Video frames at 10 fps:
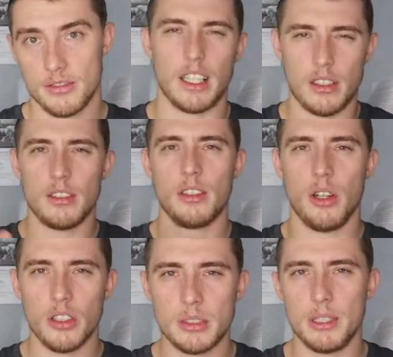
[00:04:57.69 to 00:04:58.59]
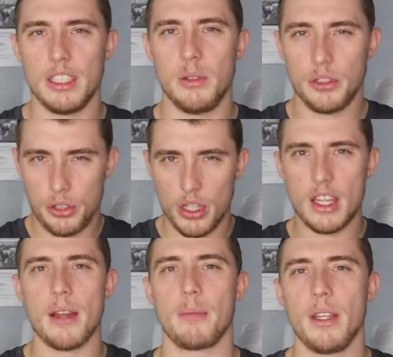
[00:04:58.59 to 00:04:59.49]
Like, Ultimately, shouldn't
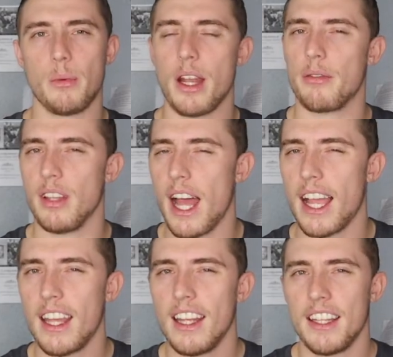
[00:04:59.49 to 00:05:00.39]
that be a red flag